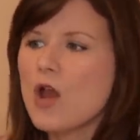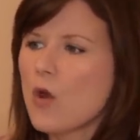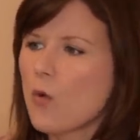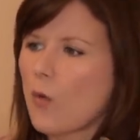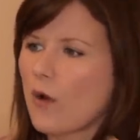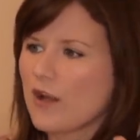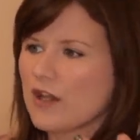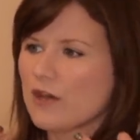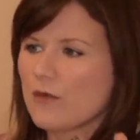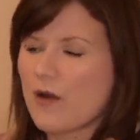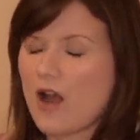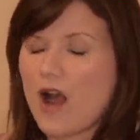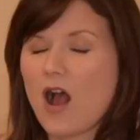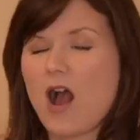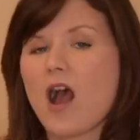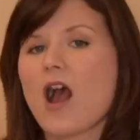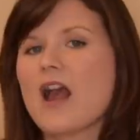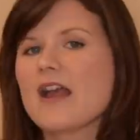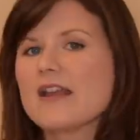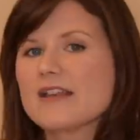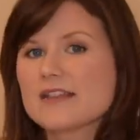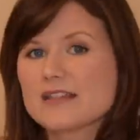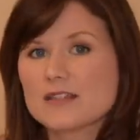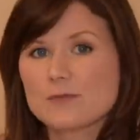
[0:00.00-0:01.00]
when you're at
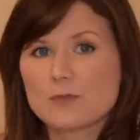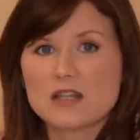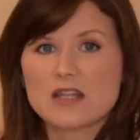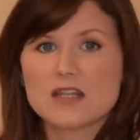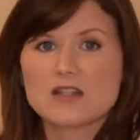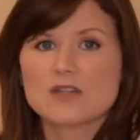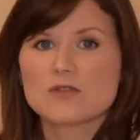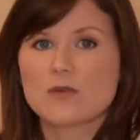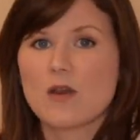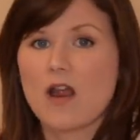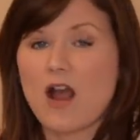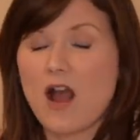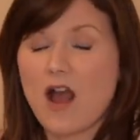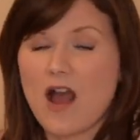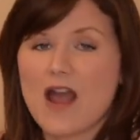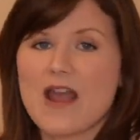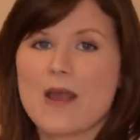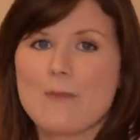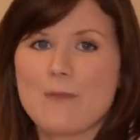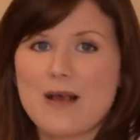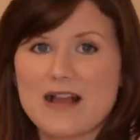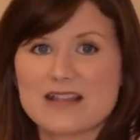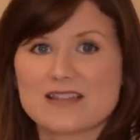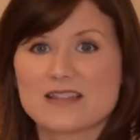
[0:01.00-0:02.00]
higher speeds or at
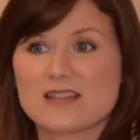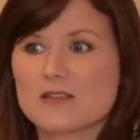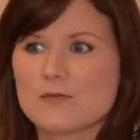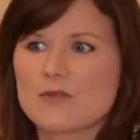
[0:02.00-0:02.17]
higher masses,